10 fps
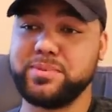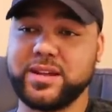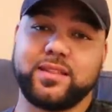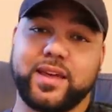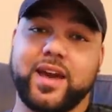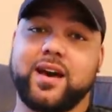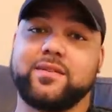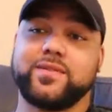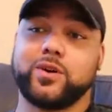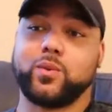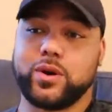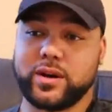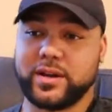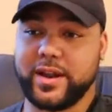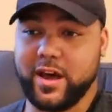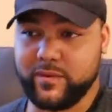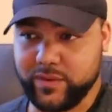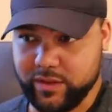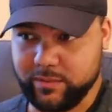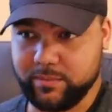but they have their work cut out
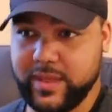for them.